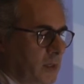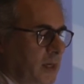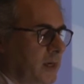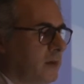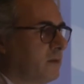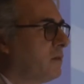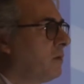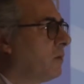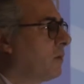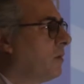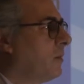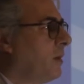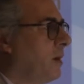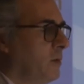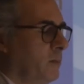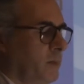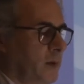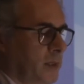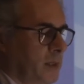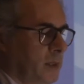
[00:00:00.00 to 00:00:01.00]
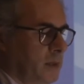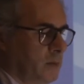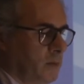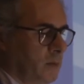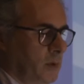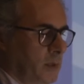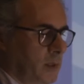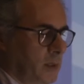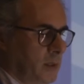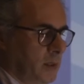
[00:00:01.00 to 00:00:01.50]
nice talk about
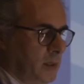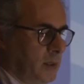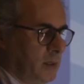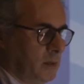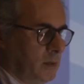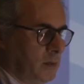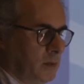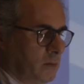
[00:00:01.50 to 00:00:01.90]
Prader-Willi and